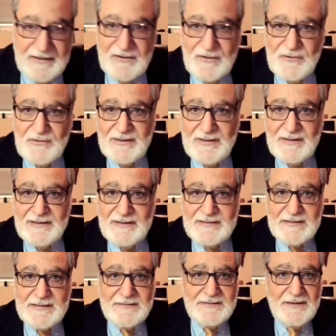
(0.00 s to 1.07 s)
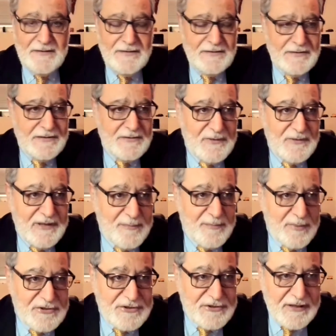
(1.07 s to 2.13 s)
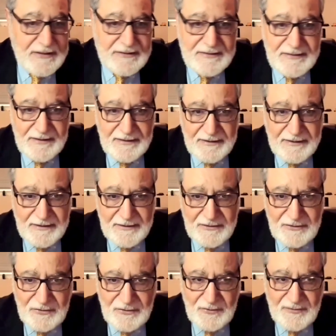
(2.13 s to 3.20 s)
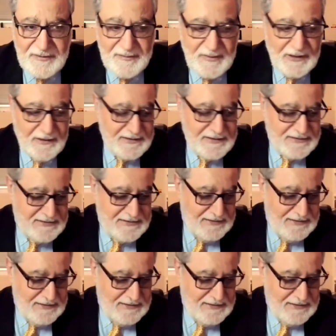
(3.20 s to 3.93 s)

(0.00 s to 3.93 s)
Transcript: you, Secretary Hood. We appreciate your remarks,